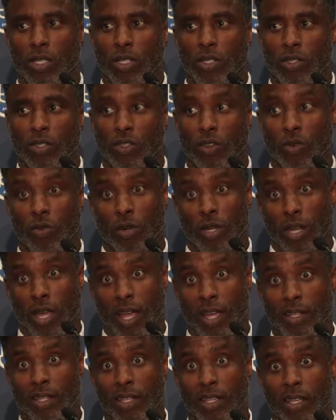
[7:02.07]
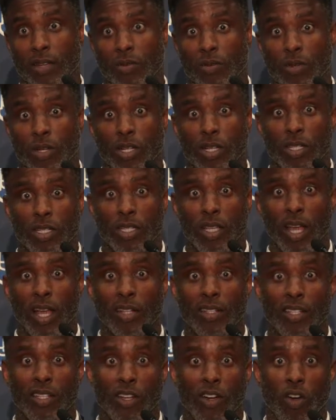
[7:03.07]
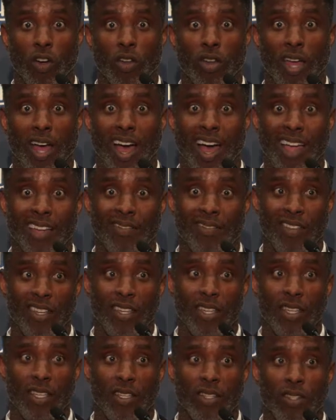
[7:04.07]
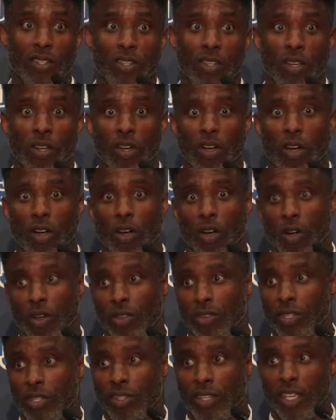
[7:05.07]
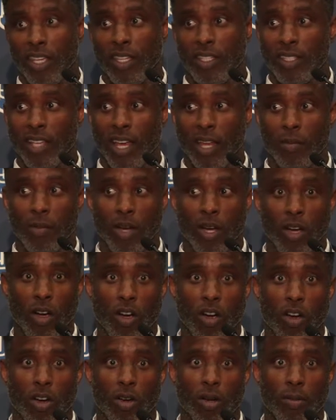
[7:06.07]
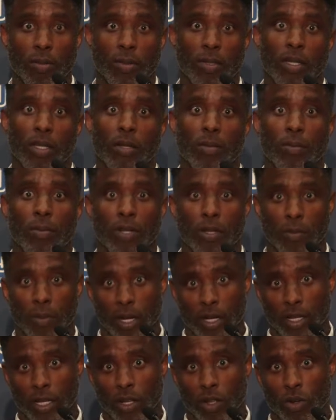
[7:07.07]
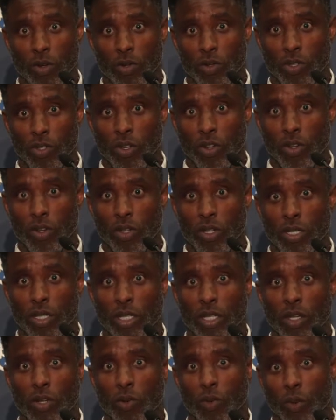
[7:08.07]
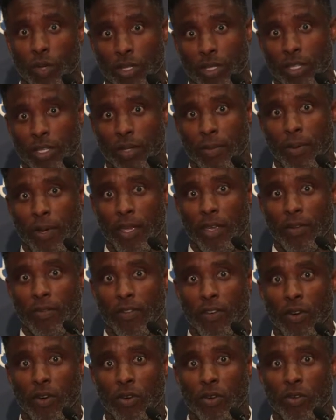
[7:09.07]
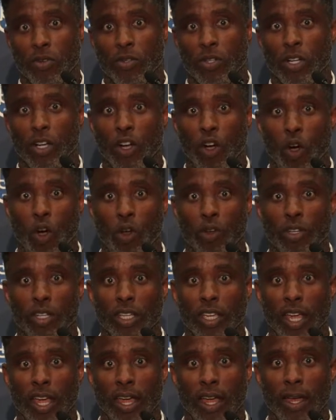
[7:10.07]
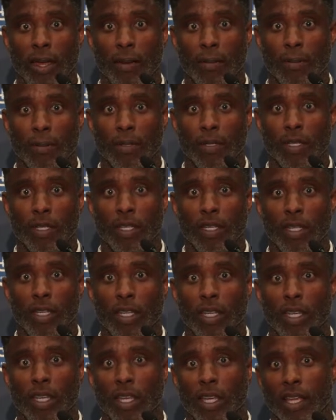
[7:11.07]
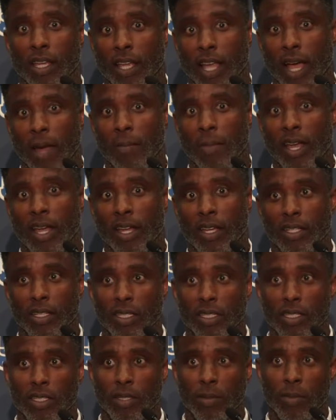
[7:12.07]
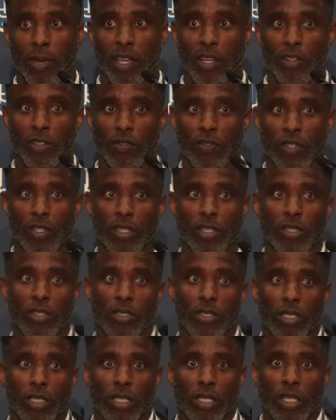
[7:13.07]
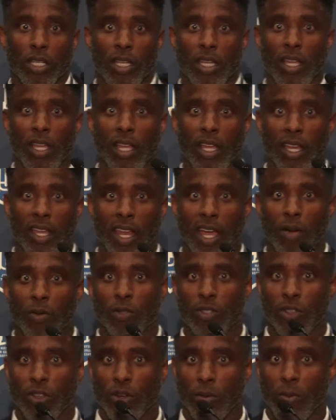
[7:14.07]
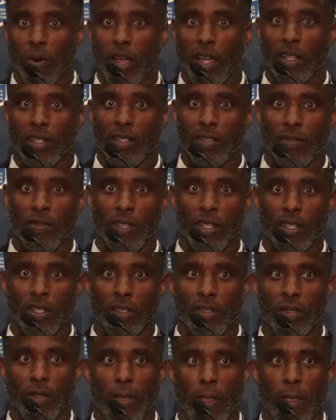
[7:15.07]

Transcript: So what I did was I took all the IVs, all the things out of my arm, put my clothes on, went to the payphone, called the cab, and got back to Bakersfield, and I was on the practice field.